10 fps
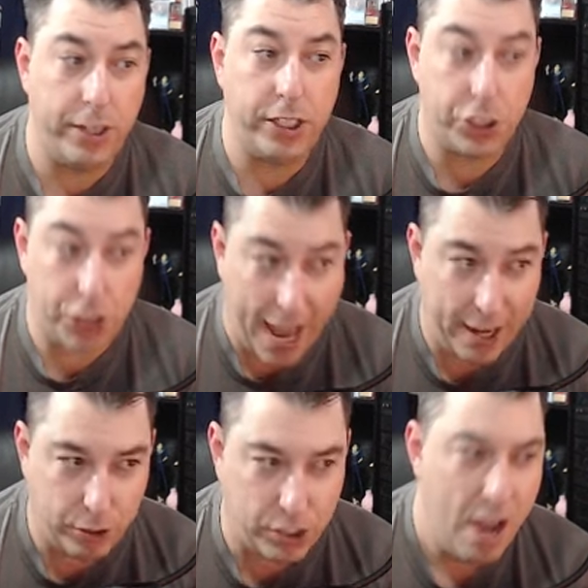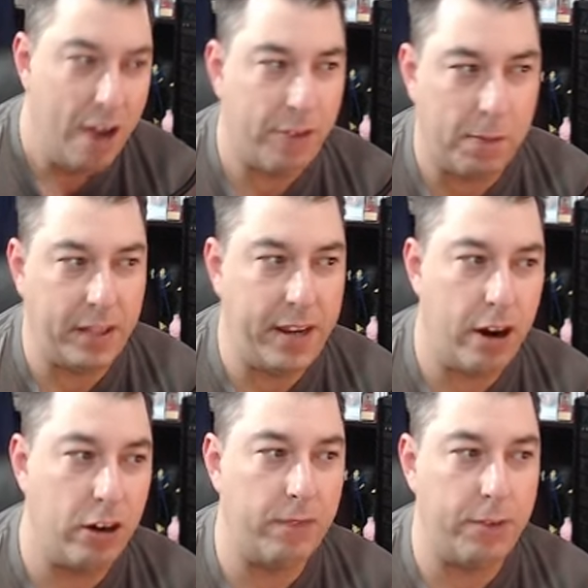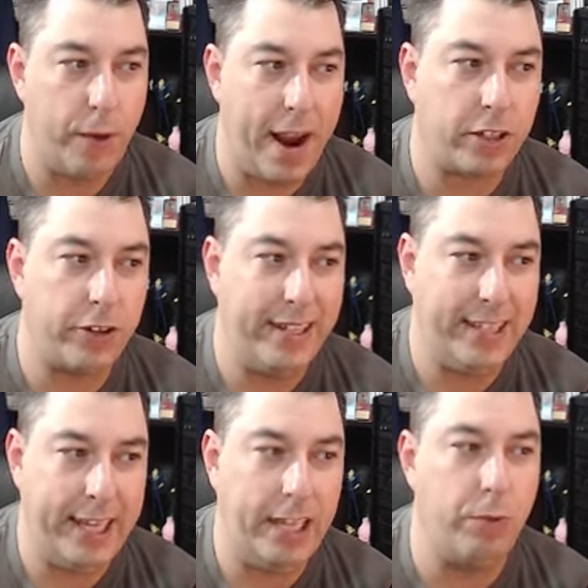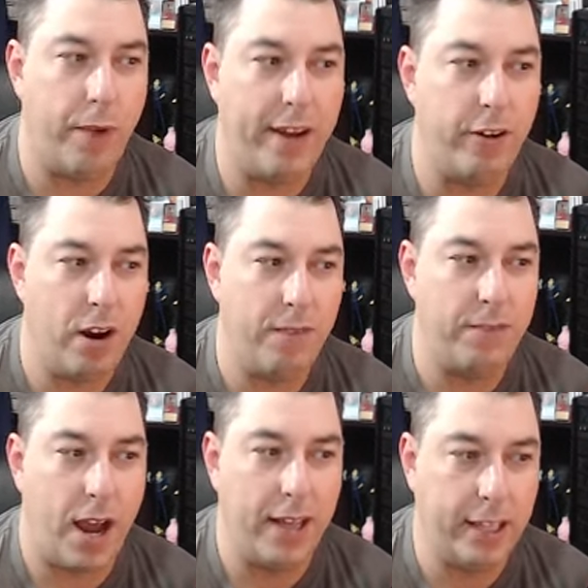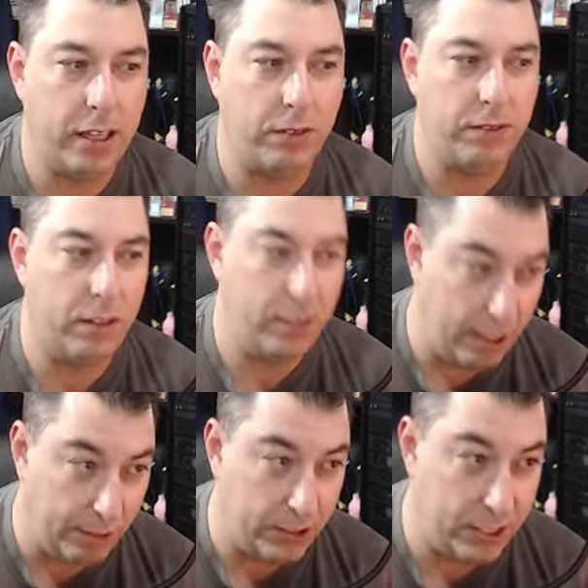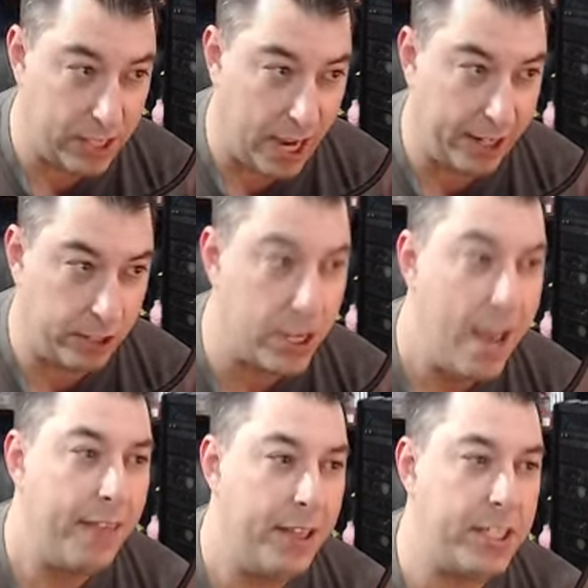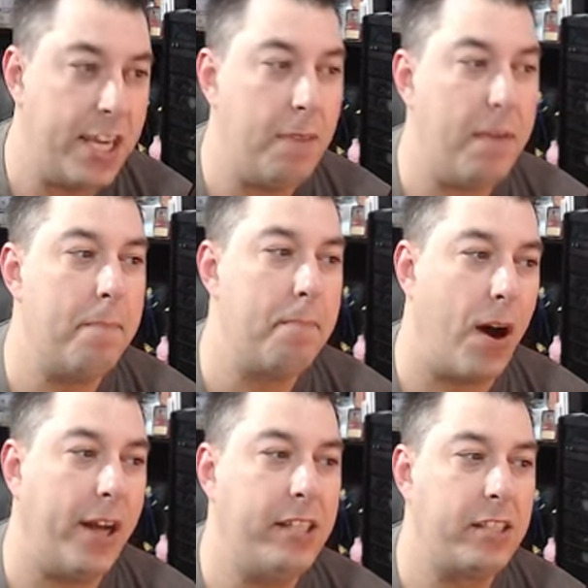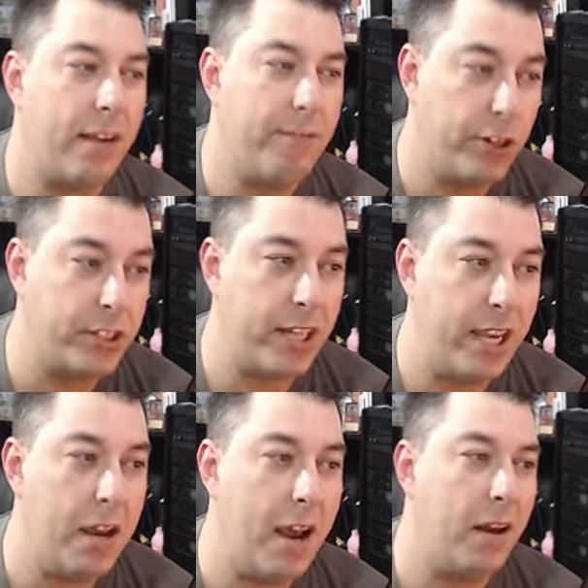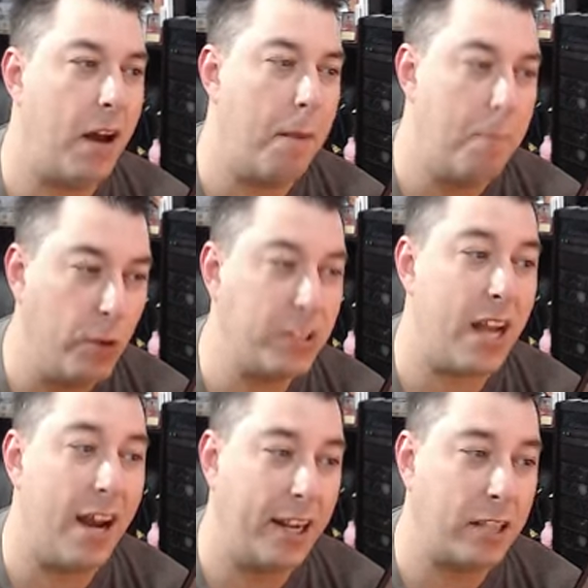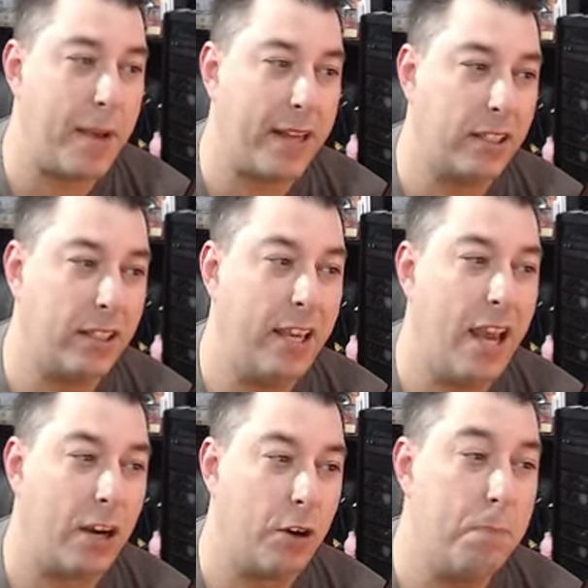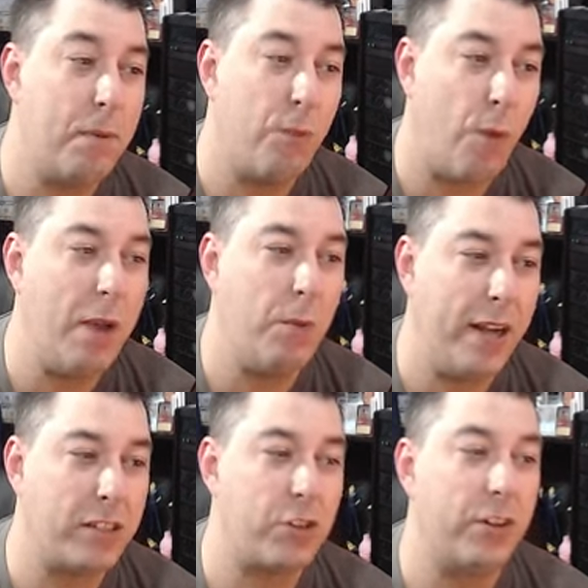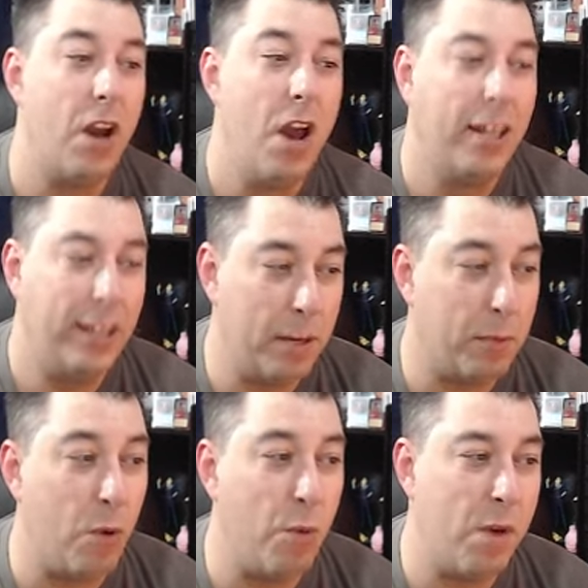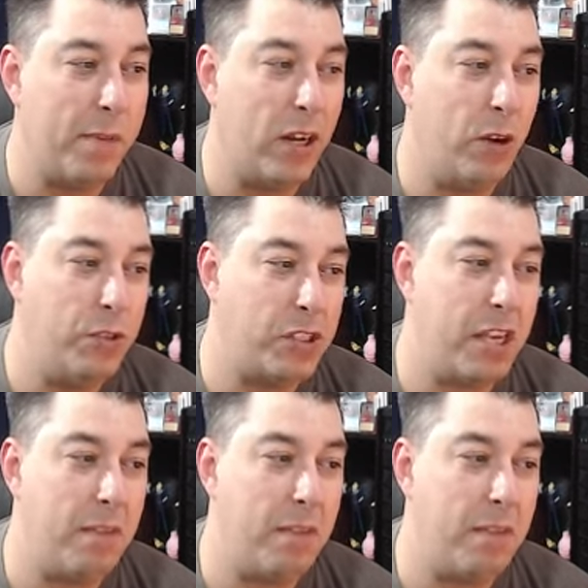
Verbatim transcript: Shadows. From the narrative director and lead writer of uh, level, level Designers, the team embodies diversity, most unexpectedly, a group of white Western liberal woman who seemed